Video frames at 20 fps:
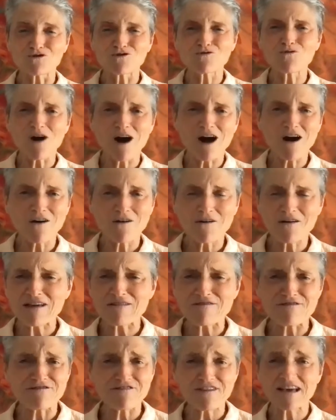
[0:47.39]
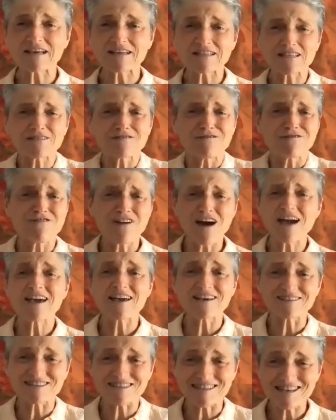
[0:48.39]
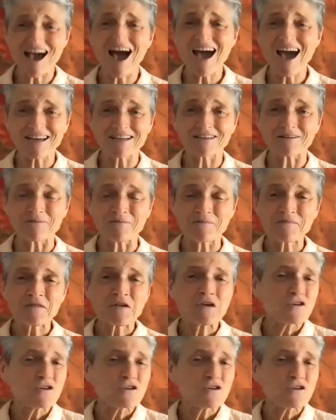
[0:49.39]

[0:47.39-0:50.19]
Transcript: You are a fixed fire sign.